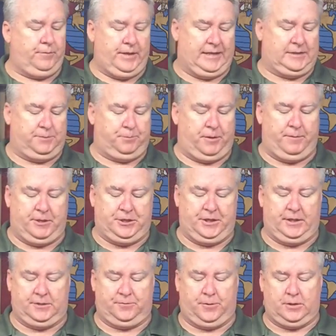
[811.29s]
That's pretty much
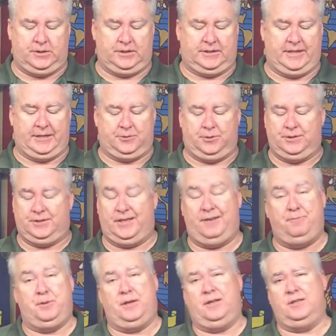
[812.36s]
it as far as accessories that I
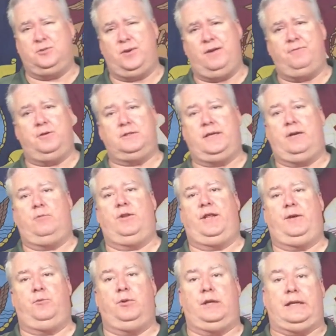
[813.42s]
put on this rifle because I don't
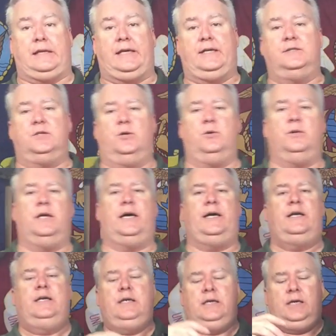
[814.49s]
think it really needs a whole lot.